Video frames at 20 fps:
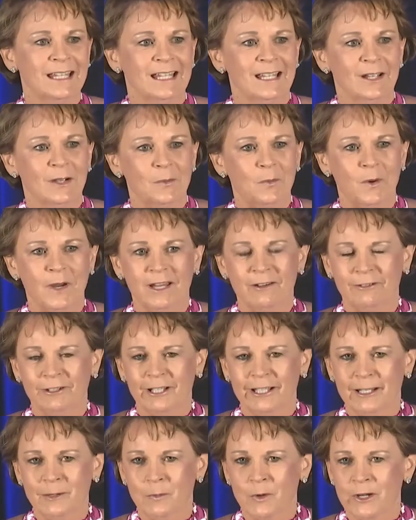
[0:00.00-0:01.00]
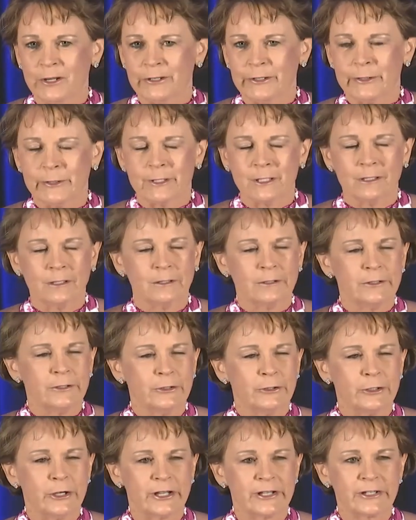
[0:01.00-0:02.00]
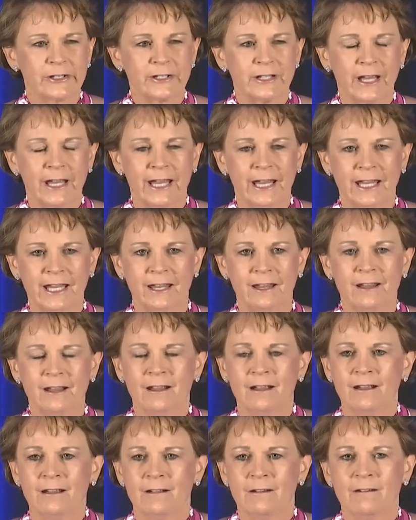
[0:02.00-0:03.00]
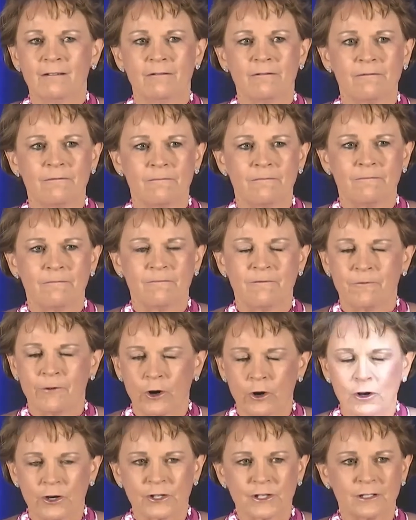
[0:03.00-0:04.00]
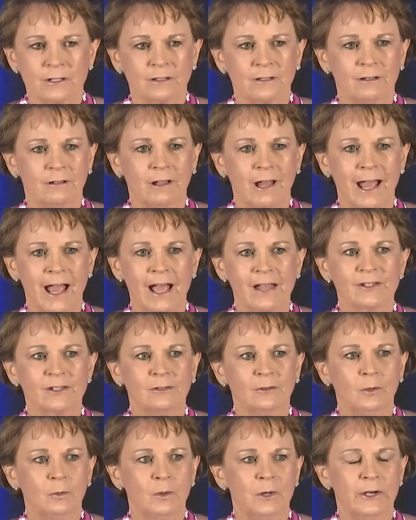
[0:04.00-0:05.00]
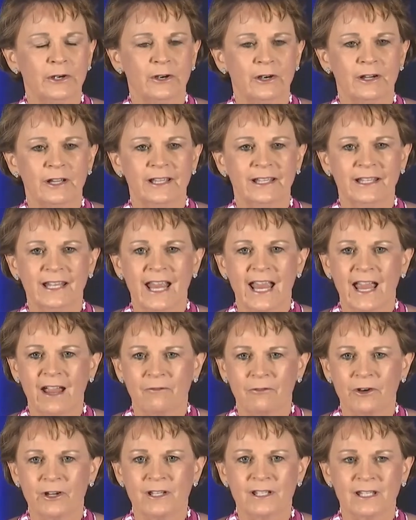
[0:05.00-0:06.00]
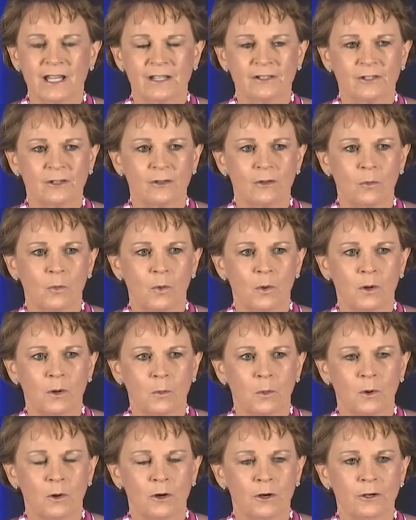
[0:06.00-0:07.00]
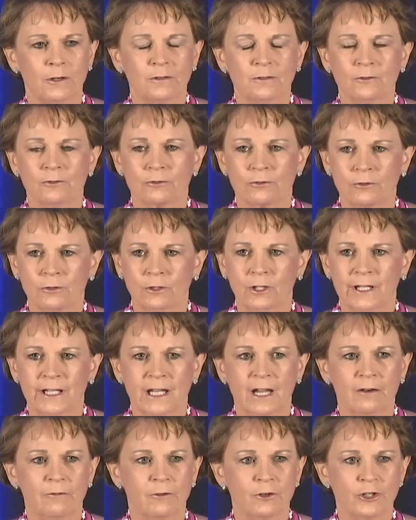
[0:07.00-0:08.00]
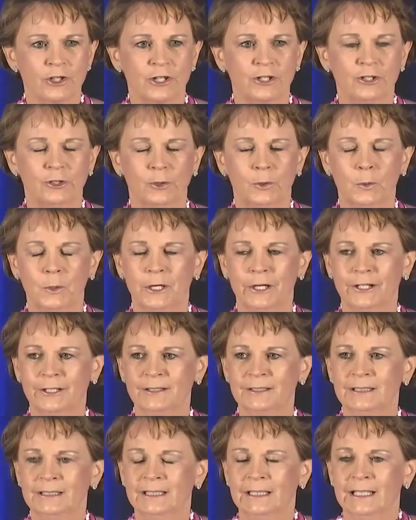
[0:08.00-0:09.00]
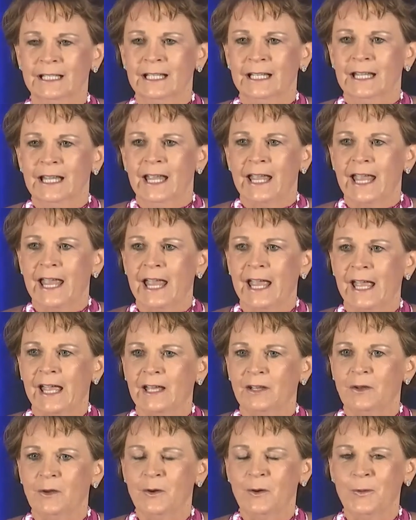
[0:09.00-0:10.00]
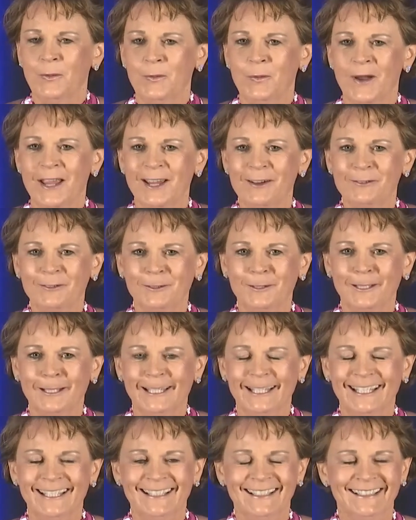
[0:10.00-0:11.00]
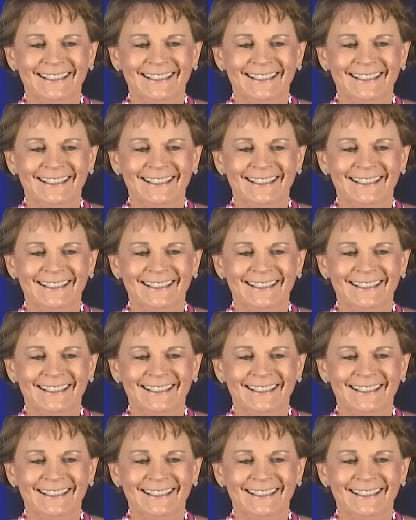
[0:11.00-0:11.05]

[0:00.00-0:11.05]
Waverly was just a first-class lawyer in every sense of the word, truly a Virginia lawyer. And Waverly,